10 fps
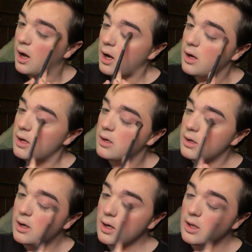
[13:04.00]
Oh,
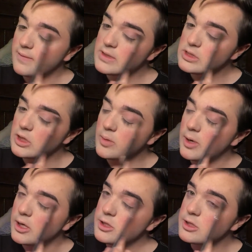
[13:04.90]
I love it so
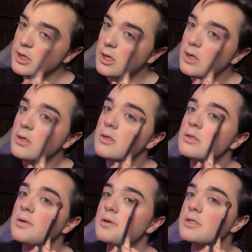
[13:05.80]
much.
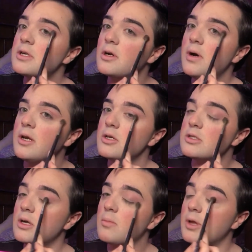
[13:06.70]
So we're just gonna go ahead and just
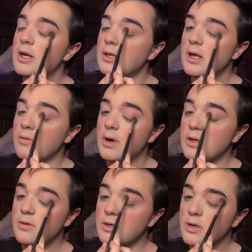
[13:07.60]
start blending that right
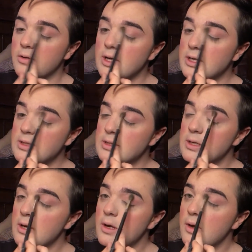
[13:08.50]
through the crease,
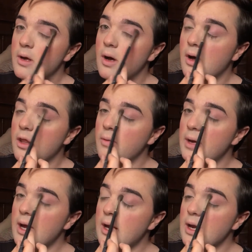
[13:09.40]
all the
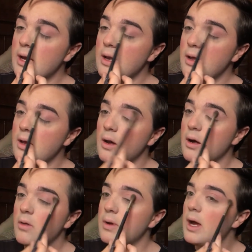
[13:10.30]
way in and
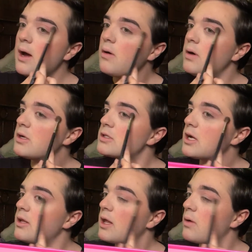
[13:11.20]
all the way out, and just
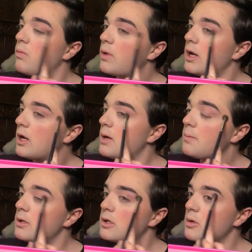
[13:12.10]
kind of like wing it up a
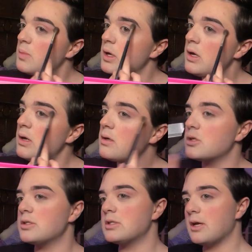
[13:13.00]
little bit
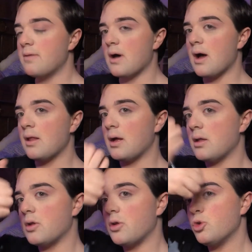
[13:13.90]
just to give the eye like a
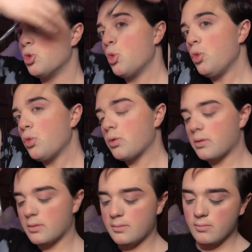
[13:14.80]
little
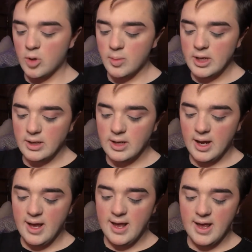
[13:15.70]
moment.
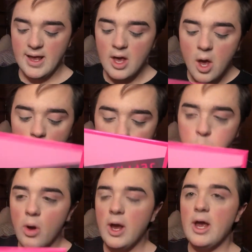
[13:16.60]

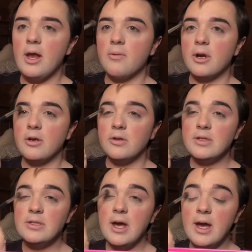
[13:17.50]
And we're gonna do
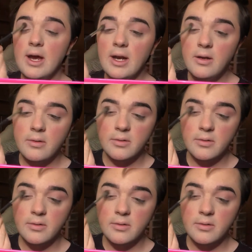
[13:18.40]
this side.